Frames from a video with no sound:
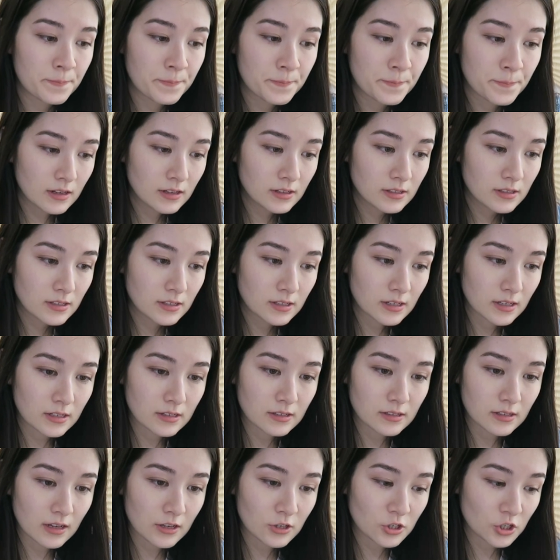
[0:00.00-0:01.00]
Next
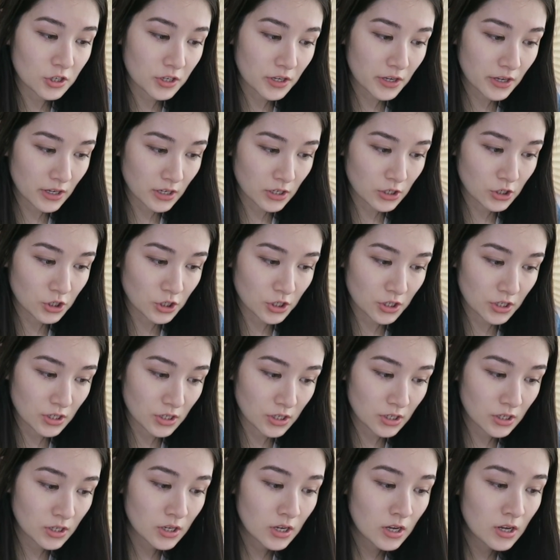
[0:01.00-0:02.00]
is
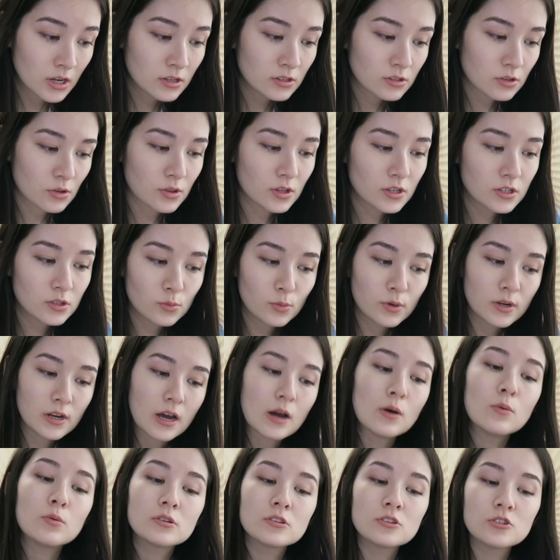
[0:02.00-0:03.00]
education. So this
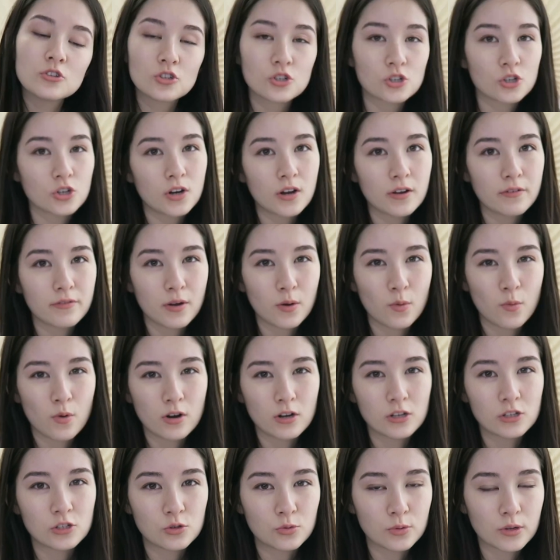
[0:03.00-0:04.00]
one I wasn't sure if I
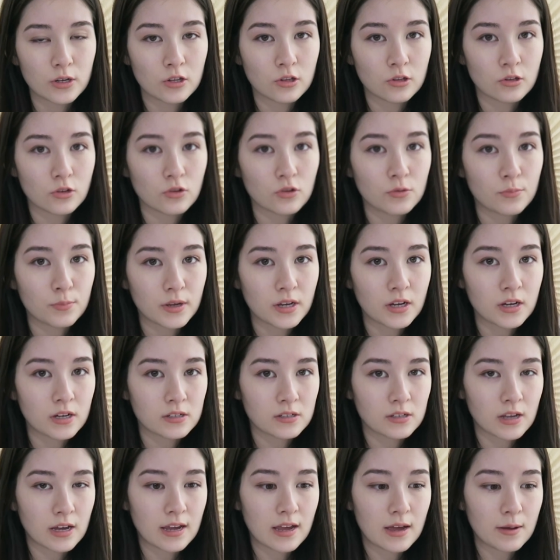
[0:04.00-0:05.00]
wanted to include
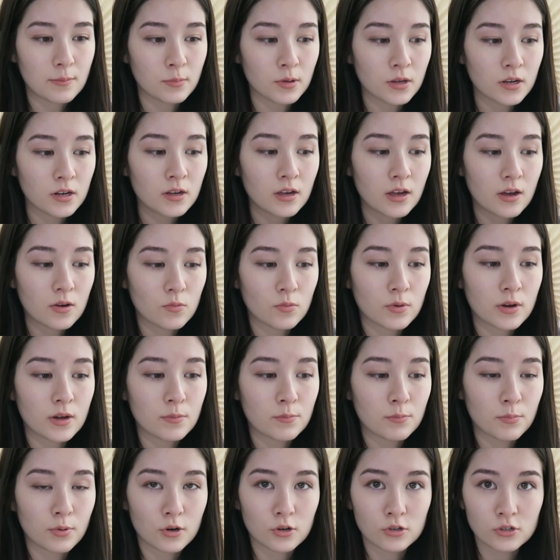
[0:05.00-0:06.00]
because I am going to get
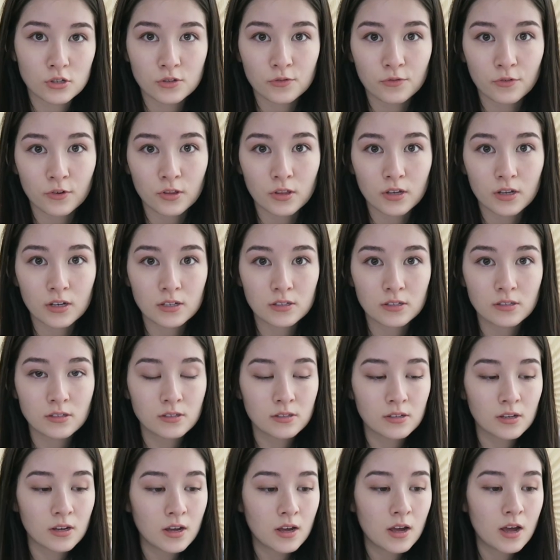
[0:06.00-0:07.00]
reimbursed for
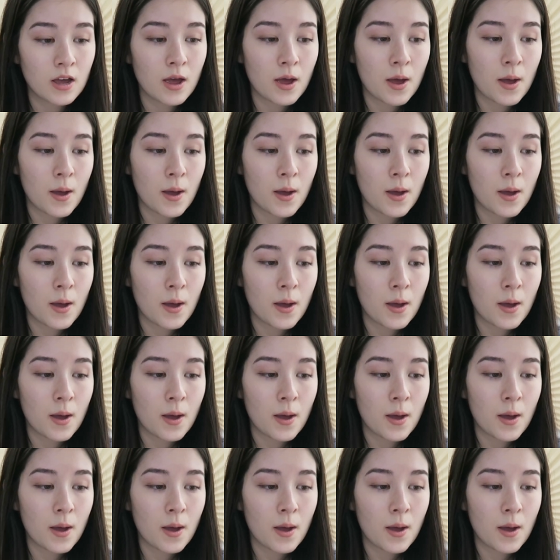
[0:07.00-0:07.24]
this.